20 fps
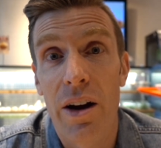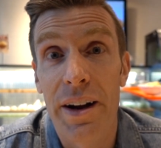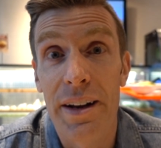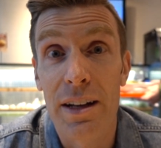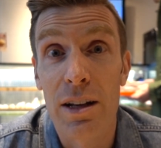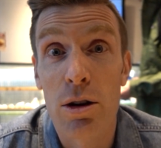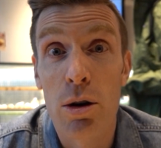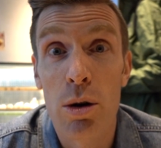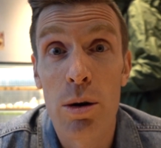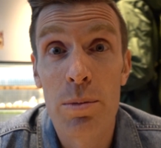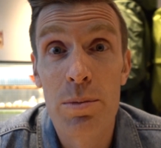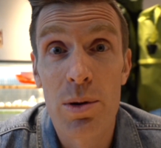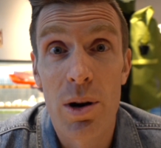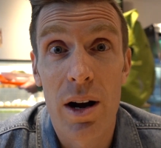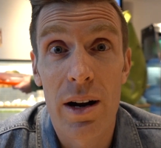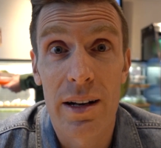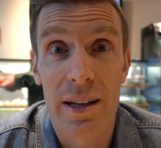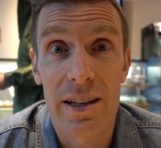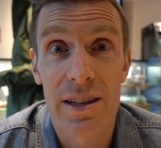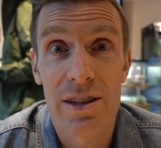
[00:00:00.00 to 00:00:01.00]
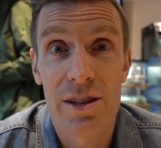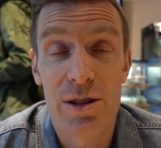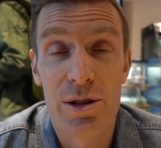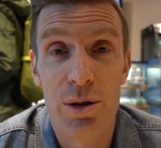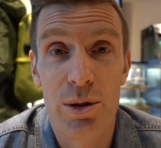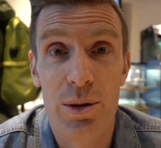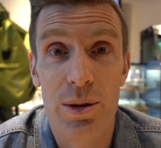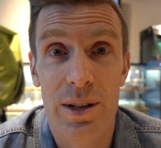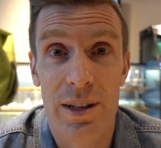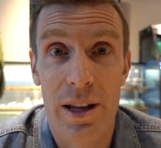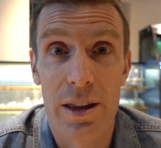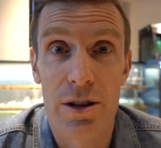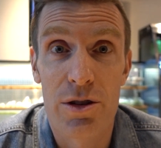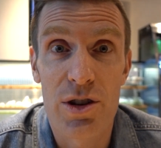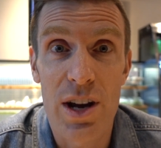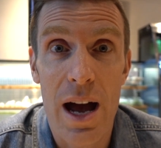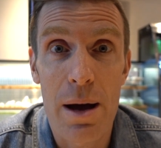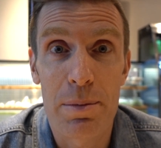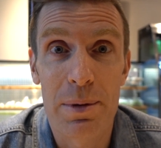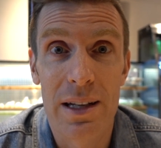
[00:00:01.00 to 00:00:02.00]
Nicole brought us to another
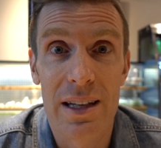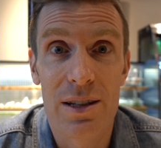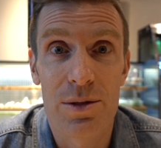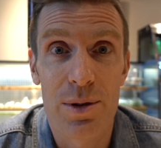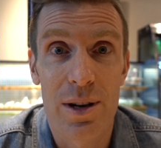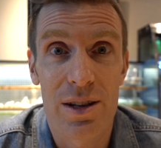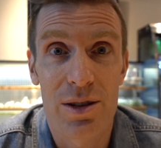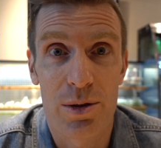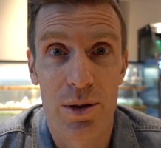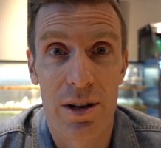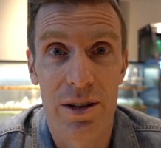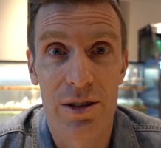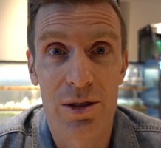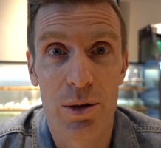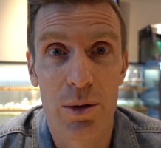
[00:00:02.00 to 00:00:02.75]
Japanese restaurant,